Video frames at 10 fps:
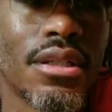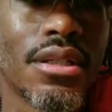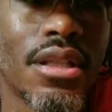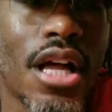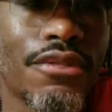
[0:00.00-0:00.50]

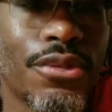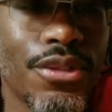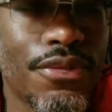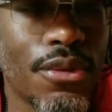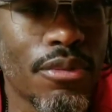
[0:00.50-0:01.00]
Glock
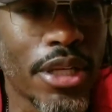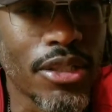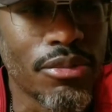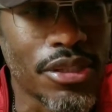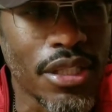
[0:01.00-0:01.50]
44, make no
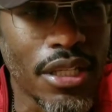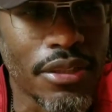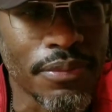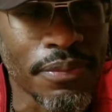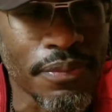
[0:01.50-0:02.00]
mistake.
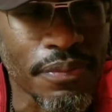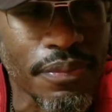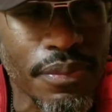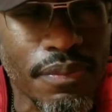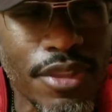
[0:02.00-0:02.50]

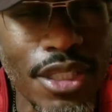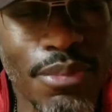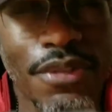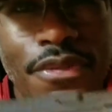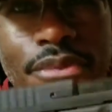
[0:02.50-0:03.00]

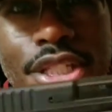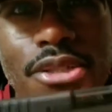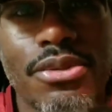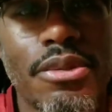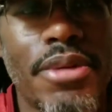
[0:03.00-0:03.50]
But for me, this
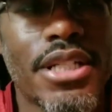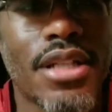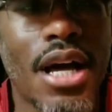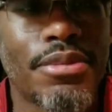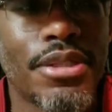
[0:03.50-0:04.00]
was the best
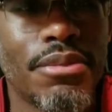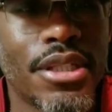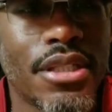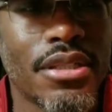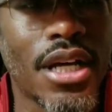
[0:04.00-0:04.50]
option
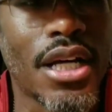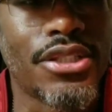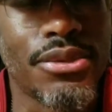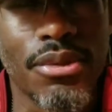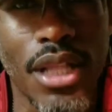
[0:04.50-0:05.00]
because I
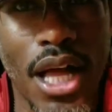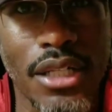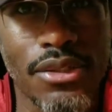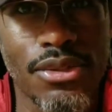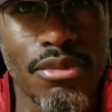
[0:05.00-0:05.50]
shoot
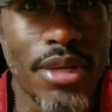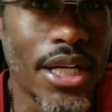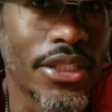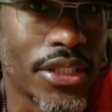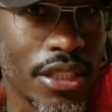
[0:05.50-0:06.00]
Glocks, so my
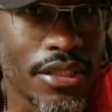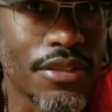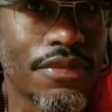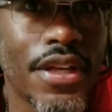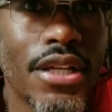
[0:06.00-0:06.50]
shit hits the
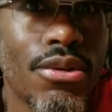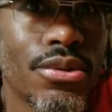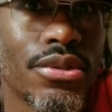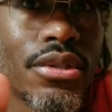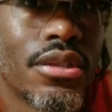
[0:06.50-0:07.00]
fan
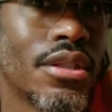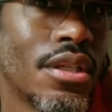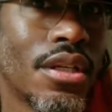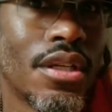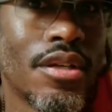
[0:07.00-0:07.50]
holster,
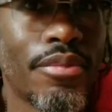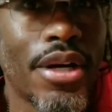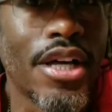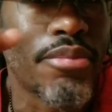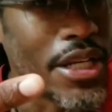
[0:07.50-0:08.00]

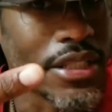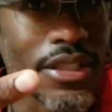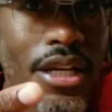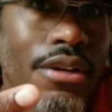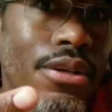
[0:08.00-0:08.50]
my appendix
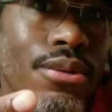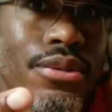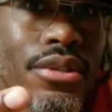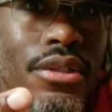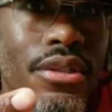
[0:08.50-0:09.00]
carry
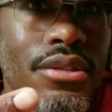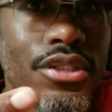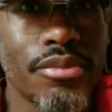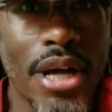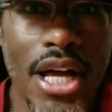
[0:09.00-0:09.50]
holster,
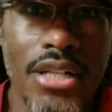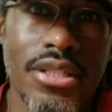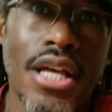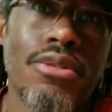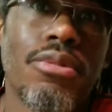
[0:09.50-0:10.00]
just my
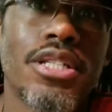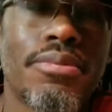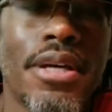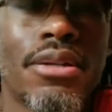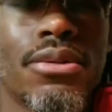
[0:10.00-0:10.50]
outside the
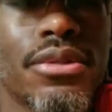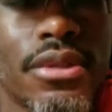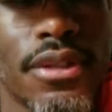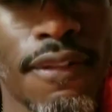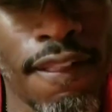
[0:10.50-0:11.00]
waistband
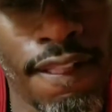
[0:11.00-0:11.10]
holster,